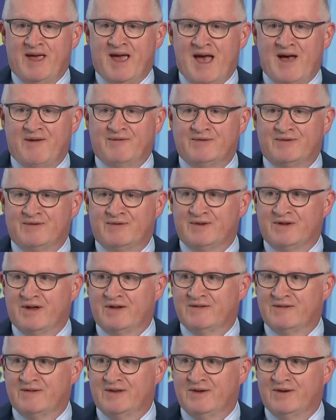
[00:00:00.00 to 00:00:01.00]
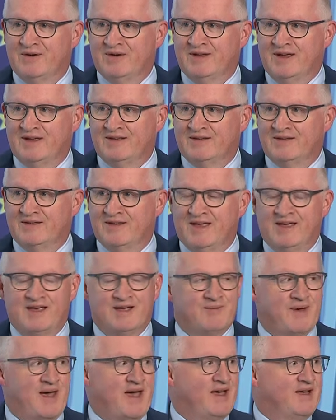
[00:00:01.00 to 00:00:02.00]
helpful for those of you who need to think
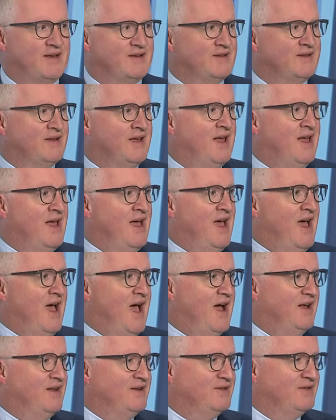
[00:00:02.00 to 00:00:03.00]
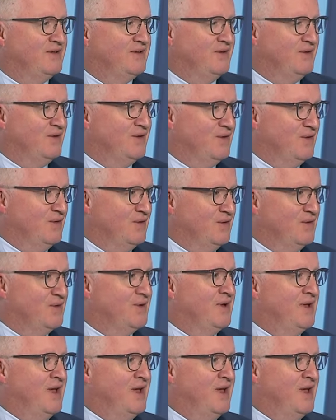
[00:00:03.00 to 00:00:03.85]
about how to